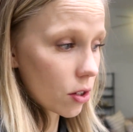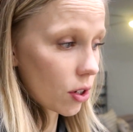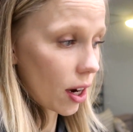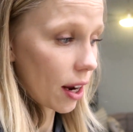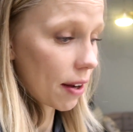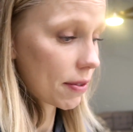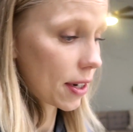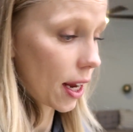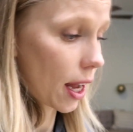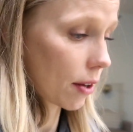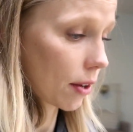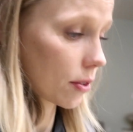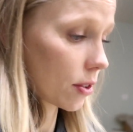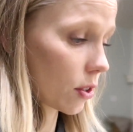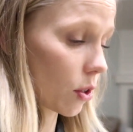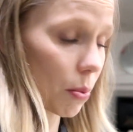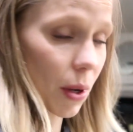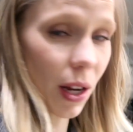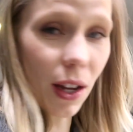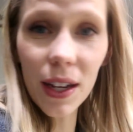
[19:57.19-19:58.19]
to drive
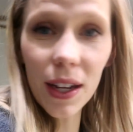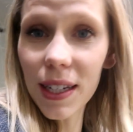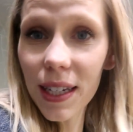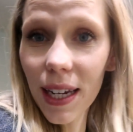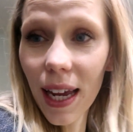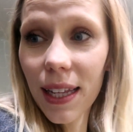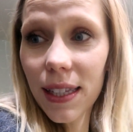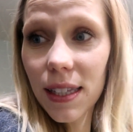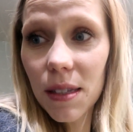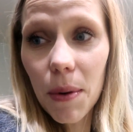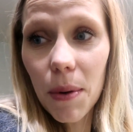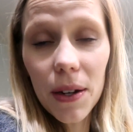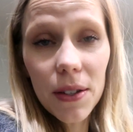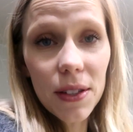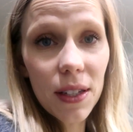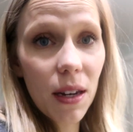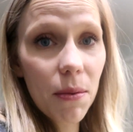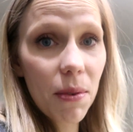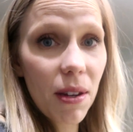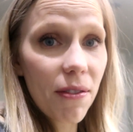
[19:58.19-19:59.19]
down so Brielle can dance tomorrow.
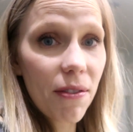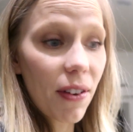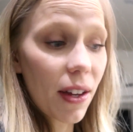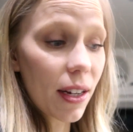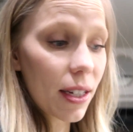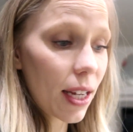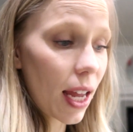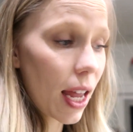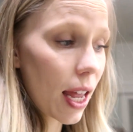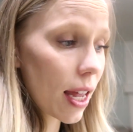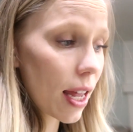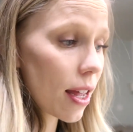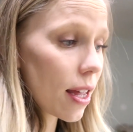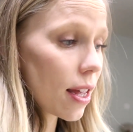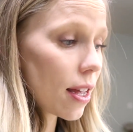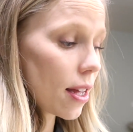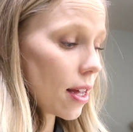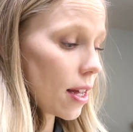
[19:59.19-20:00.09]
It's gonna be a fun day.